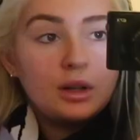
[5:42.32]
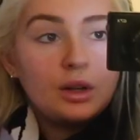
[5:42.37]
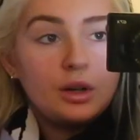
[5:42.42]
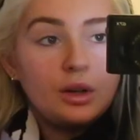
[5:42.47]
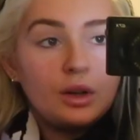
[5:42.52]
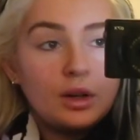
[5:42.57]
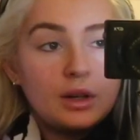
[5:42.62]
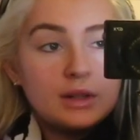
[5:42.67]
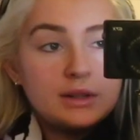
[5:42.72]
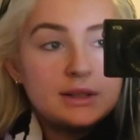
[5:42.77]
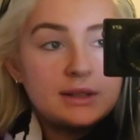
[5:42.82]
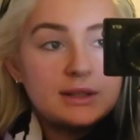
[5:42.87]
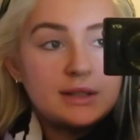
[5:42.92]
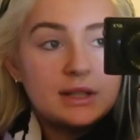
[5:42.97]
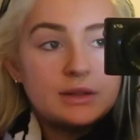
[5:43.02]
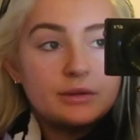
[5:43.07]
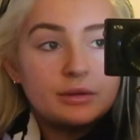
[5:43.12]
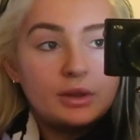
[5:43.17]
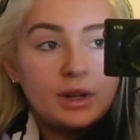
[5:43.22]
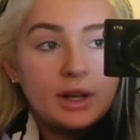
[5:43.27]
Not a
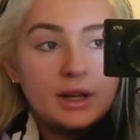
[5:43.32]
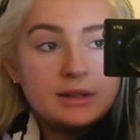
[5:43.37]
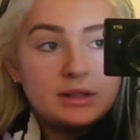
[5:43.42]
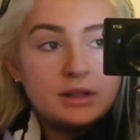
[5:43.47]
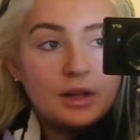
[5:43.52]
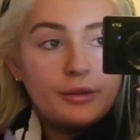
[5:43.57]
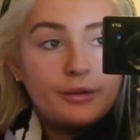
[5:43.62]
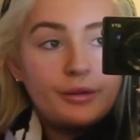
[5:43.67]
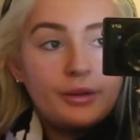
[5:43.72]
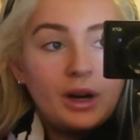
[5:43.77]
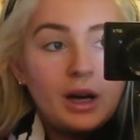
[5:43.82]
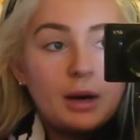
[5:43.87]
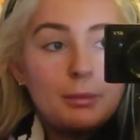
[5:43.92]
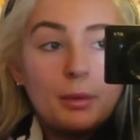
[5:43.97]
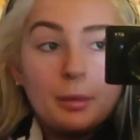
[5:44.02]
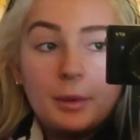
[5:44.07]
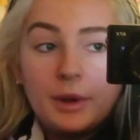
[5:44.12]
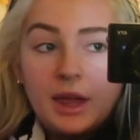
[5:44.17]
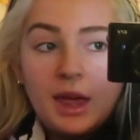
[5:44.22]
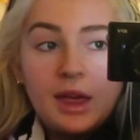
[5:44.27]
successful day so far,
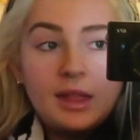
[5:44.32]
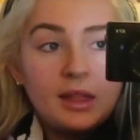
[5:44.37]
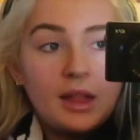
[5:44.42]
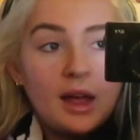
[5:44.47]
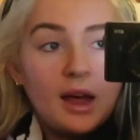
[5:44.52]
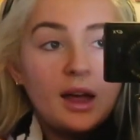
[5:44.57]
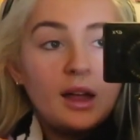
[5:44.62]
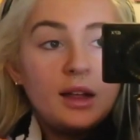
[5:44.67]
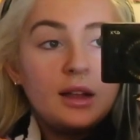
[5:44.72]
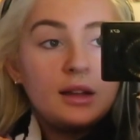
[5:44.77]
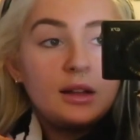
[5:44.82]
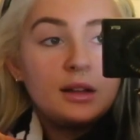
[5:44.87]
but we're getting there.